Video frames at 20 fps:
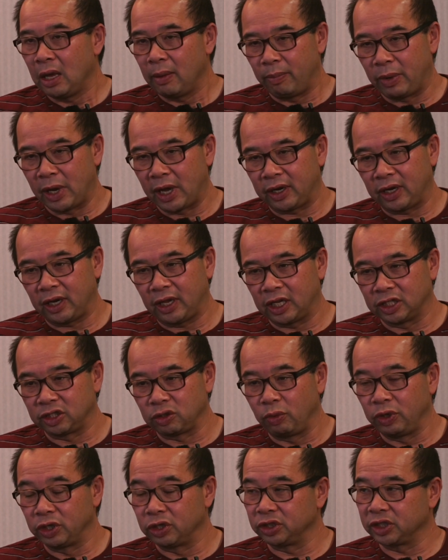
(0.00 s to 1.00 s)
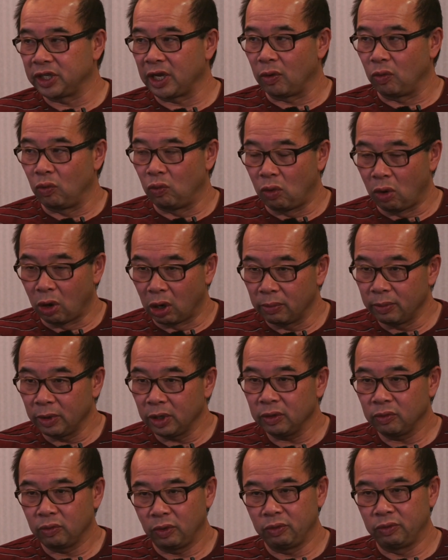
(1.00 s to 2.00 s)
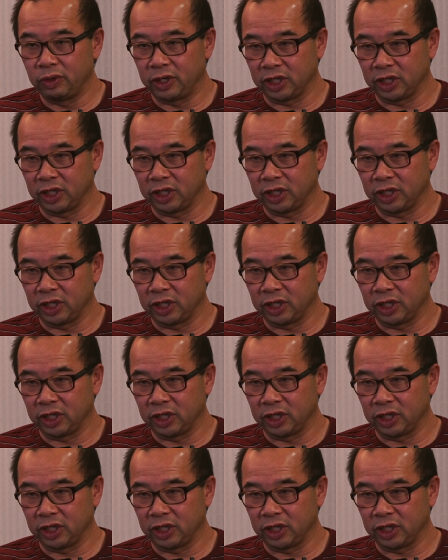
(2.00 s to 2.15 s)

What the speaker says: But as the winters get warmer, we would